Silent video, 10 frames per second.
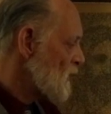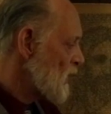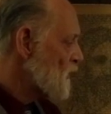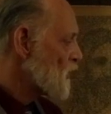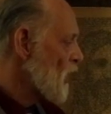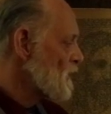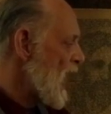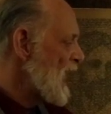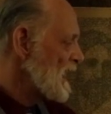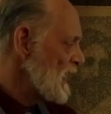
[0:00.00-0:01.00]
Ye shall
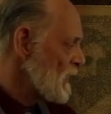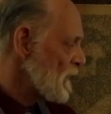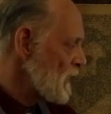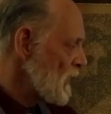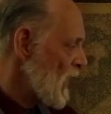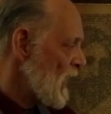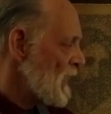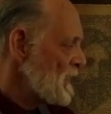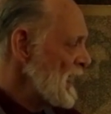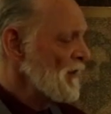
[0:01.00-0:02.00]
not eat of it,
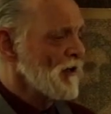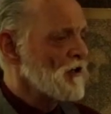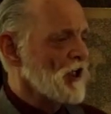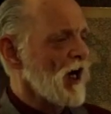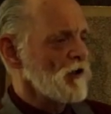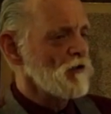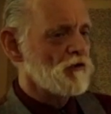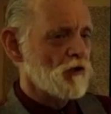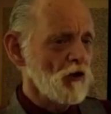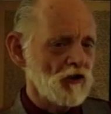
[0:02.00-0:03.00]
neither shall you
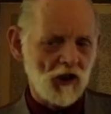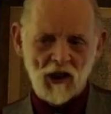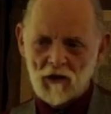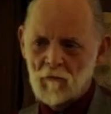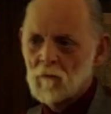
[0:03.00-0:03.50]
touch it.